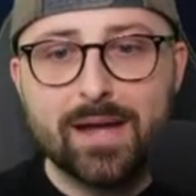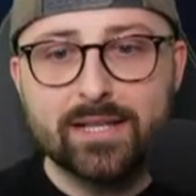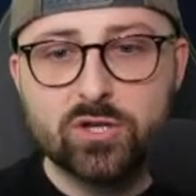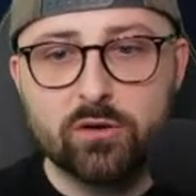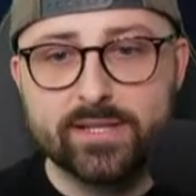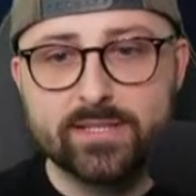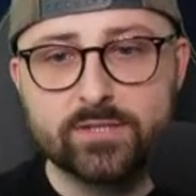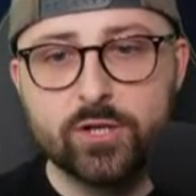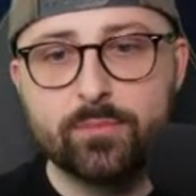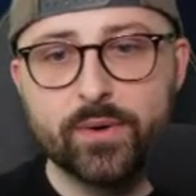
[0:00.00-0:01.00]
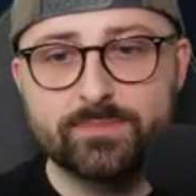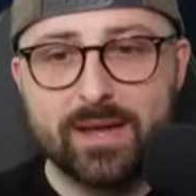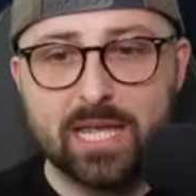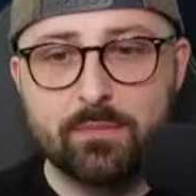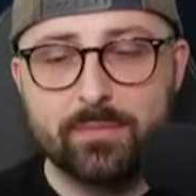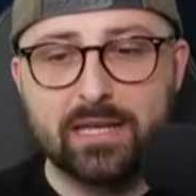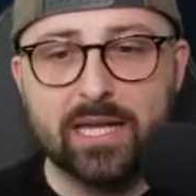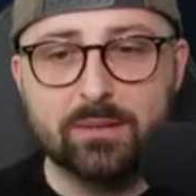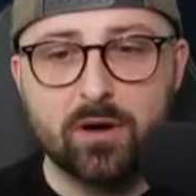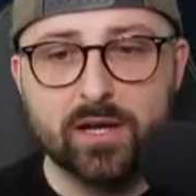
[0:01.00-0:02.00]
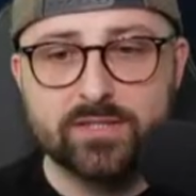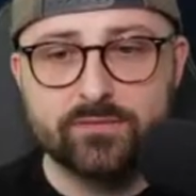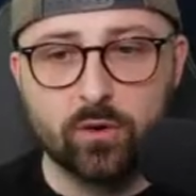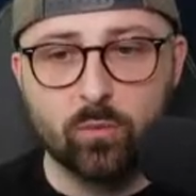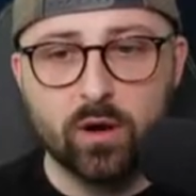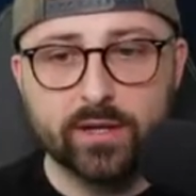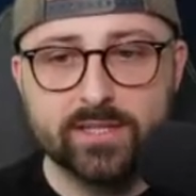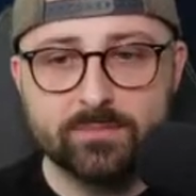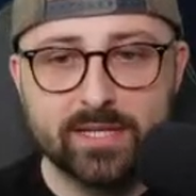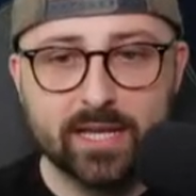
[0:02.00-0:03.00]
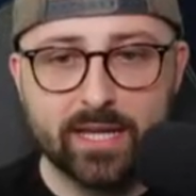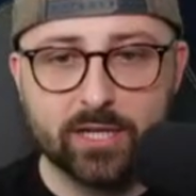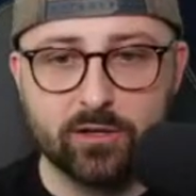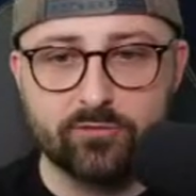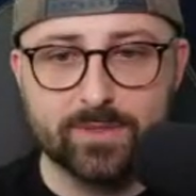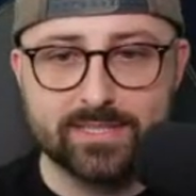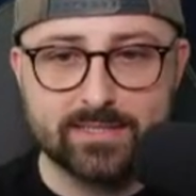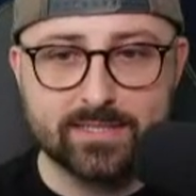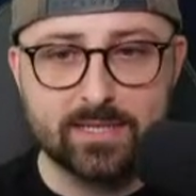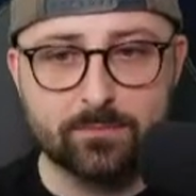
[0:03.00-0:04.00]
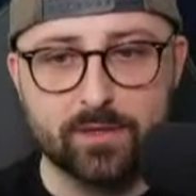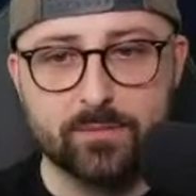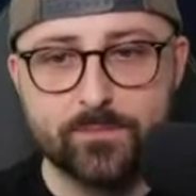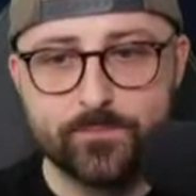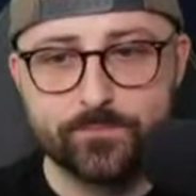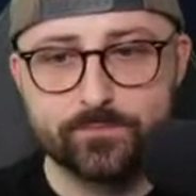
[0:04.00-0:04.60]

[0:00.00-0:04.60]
Matt Torres is 2 points back in my mini league, -4. Watkins, Mikalenko for Mateta Timber.